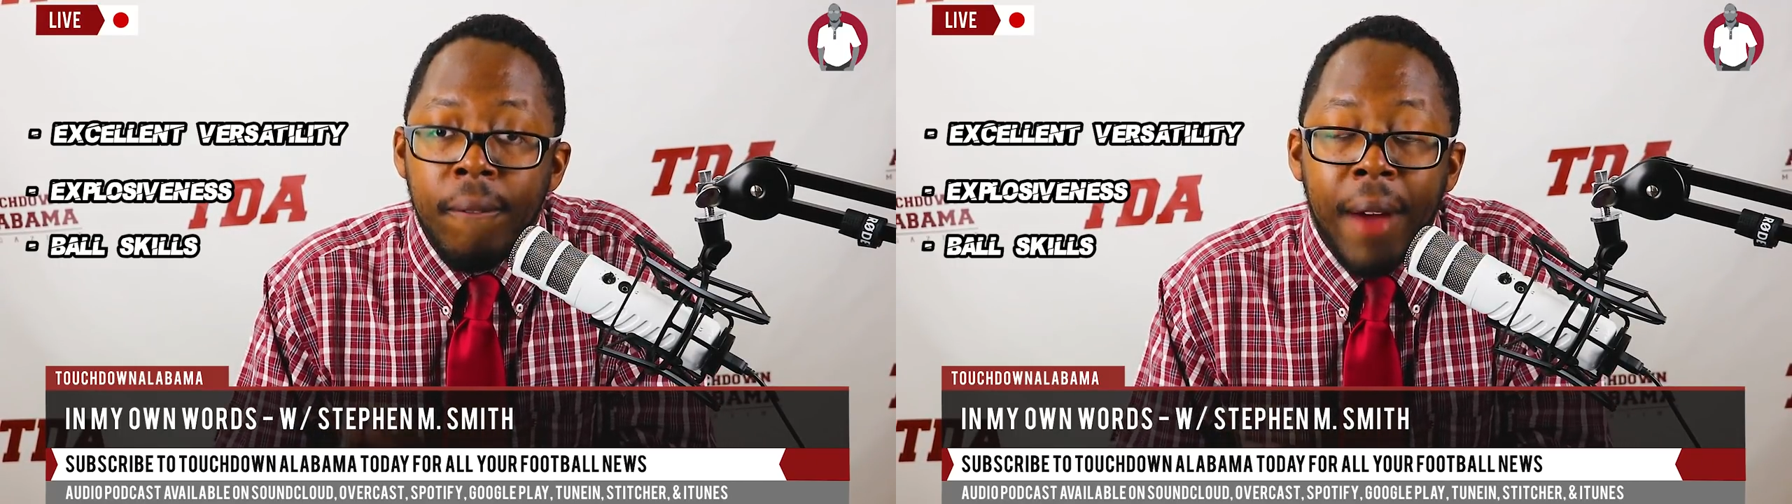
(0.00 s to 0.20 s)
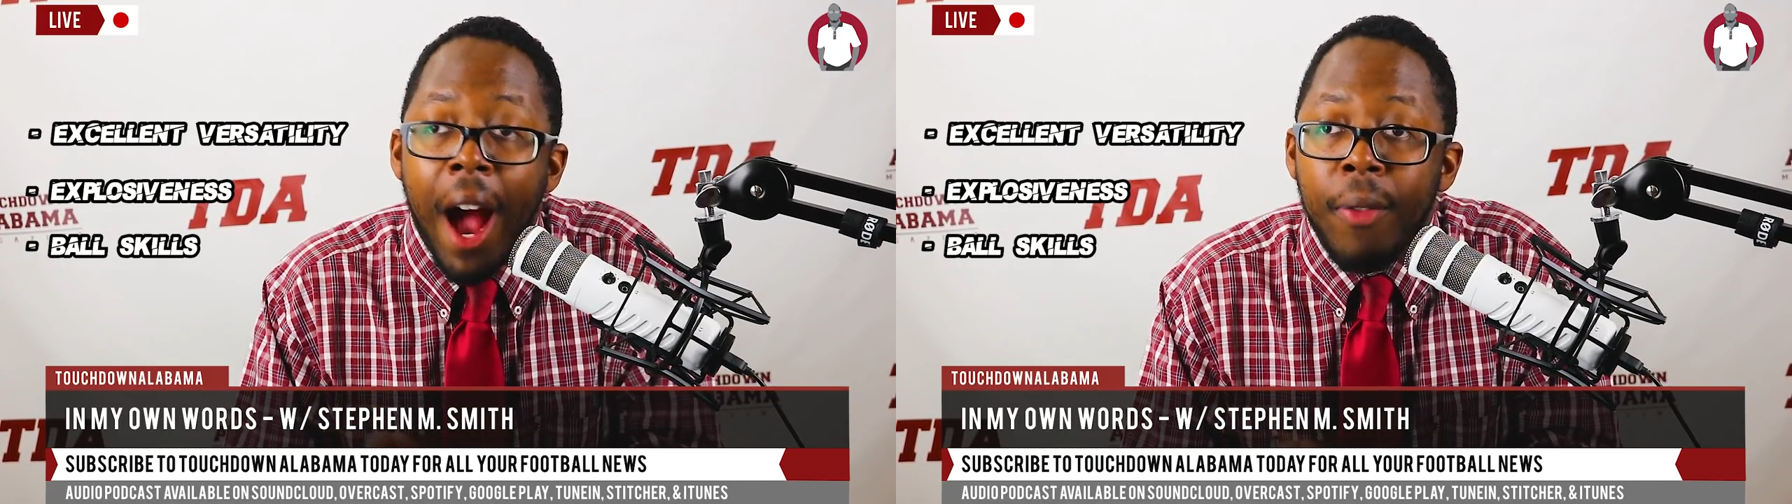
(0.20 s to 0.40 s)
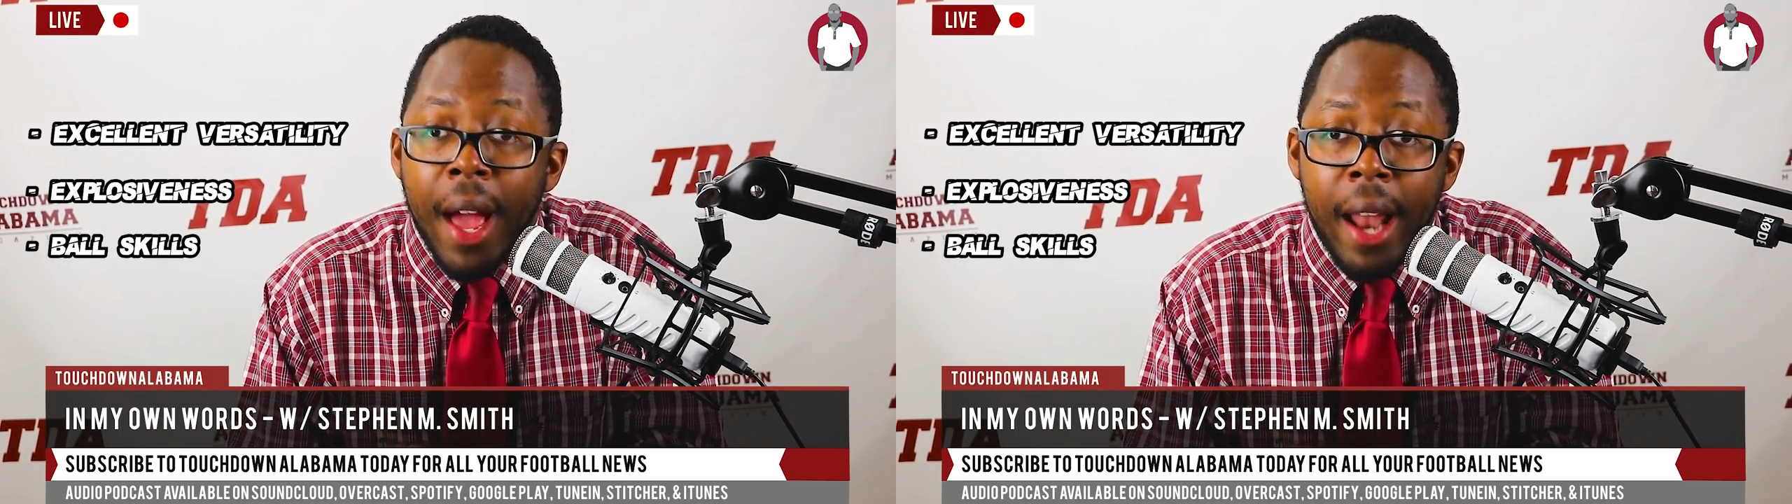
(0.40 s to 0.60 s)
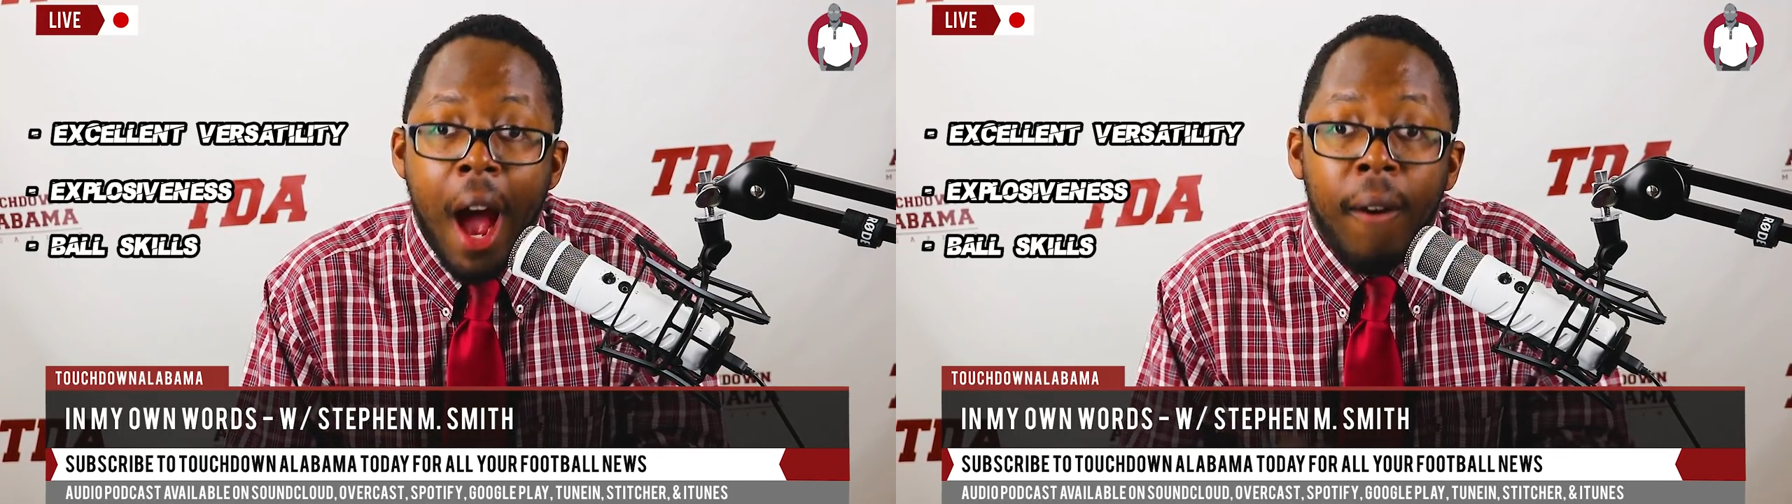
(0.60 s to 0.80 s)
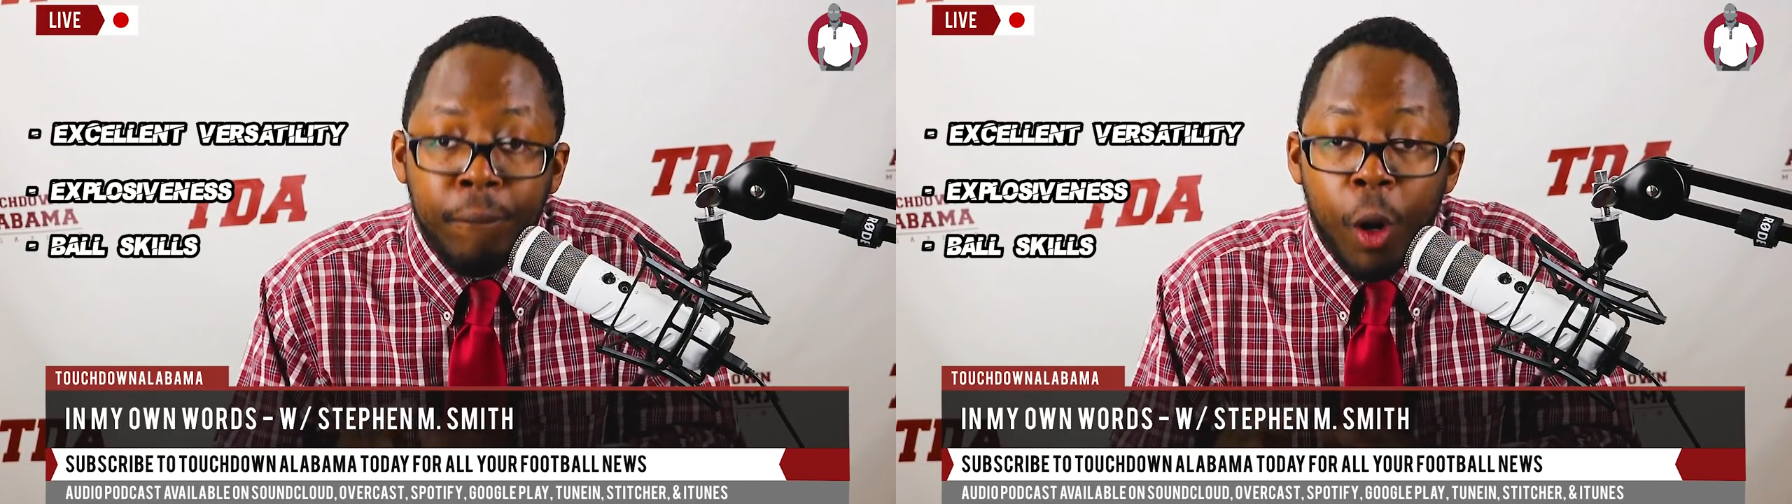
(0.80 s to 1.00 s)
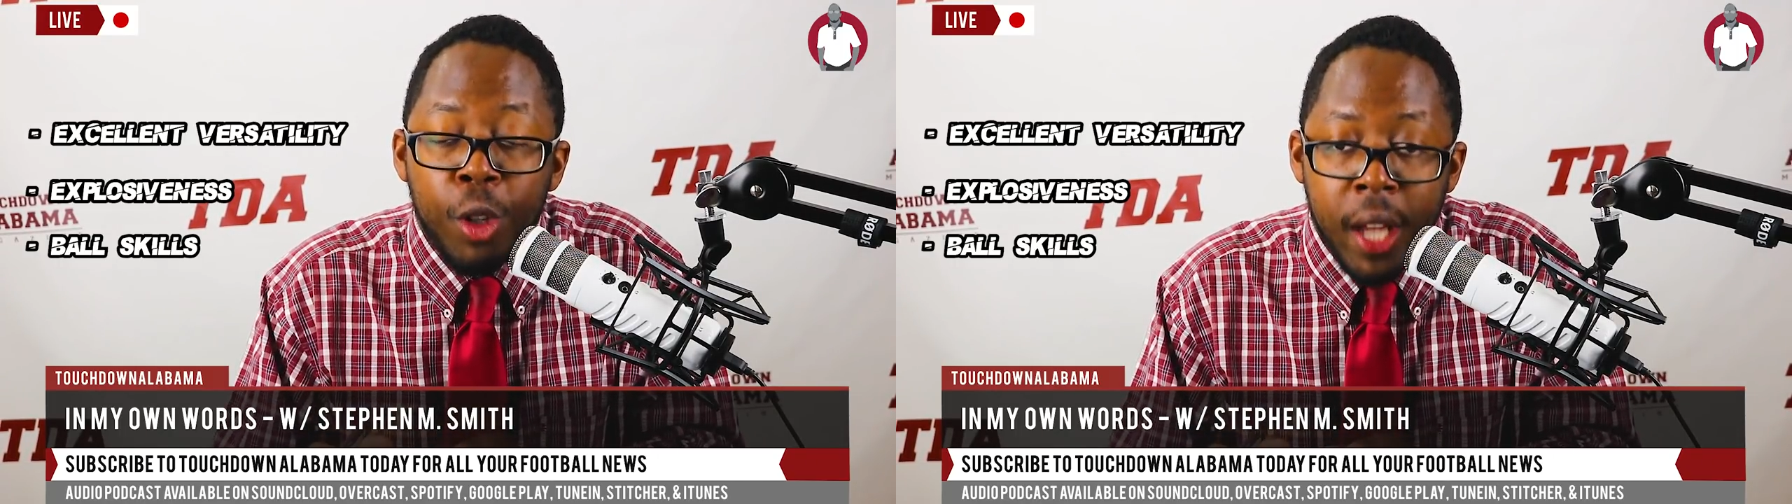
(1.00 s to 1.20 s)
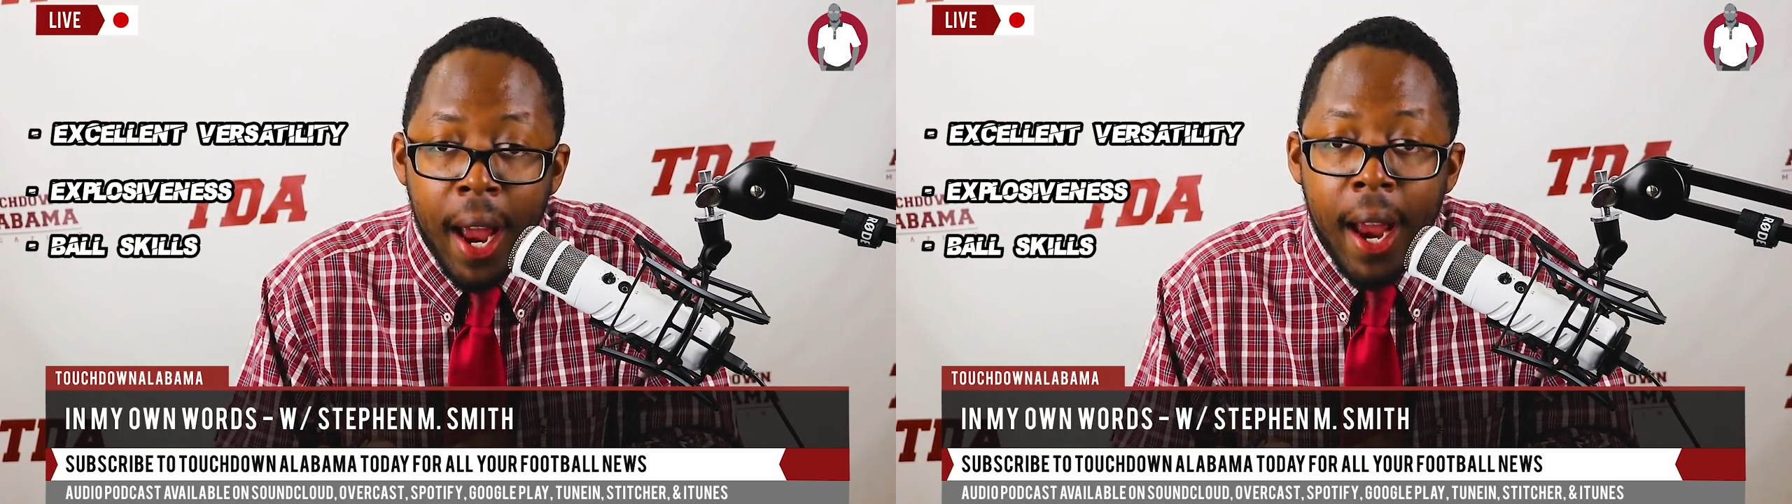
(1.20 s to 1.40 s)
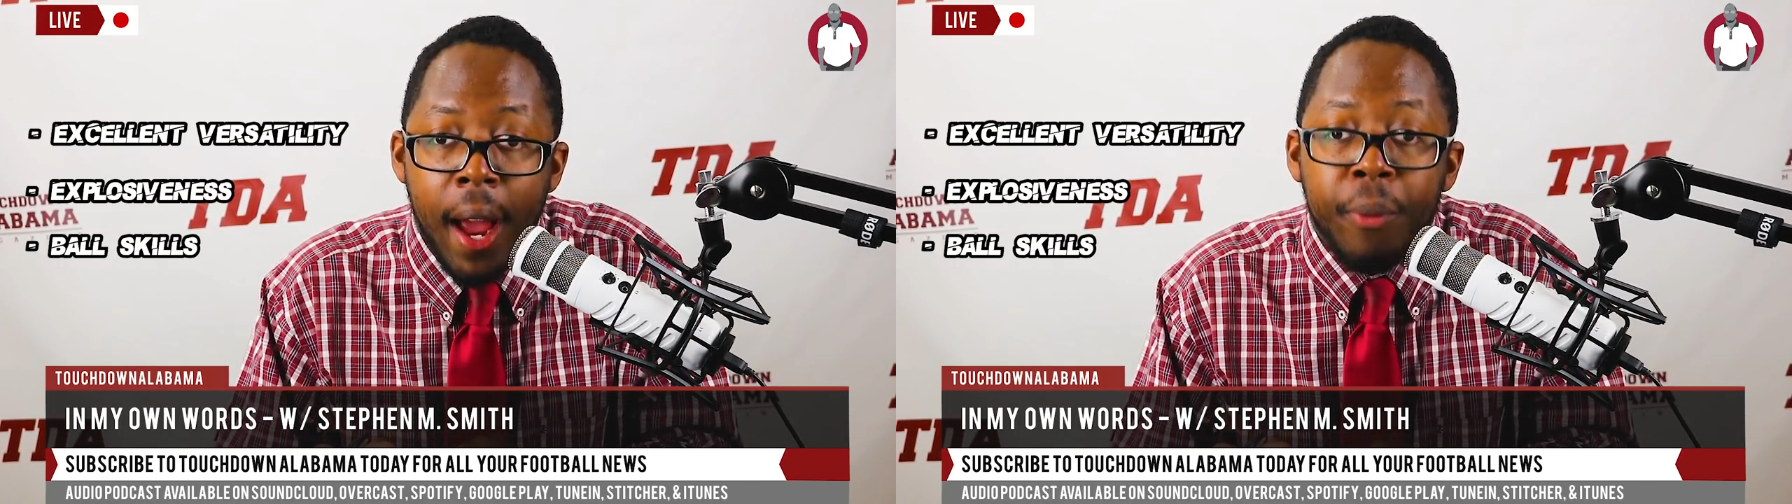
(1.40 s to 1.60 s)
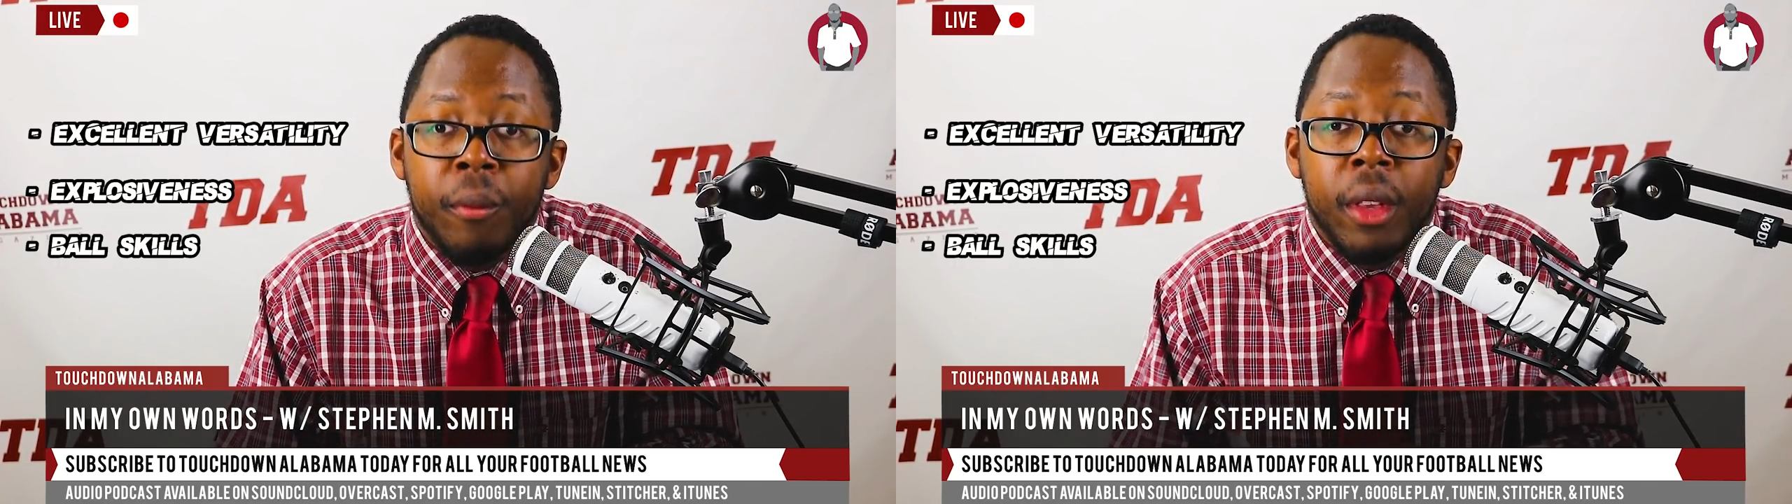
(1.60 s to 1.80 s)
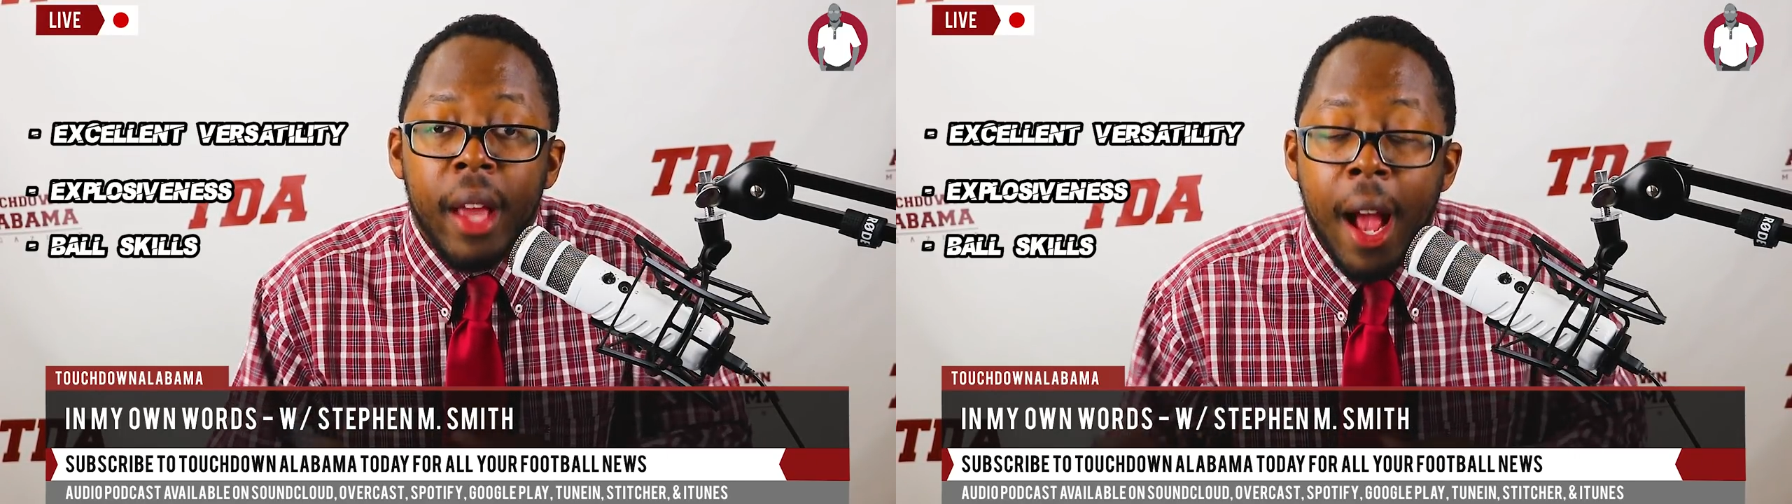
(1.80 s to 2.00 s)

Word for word: found that out firsthand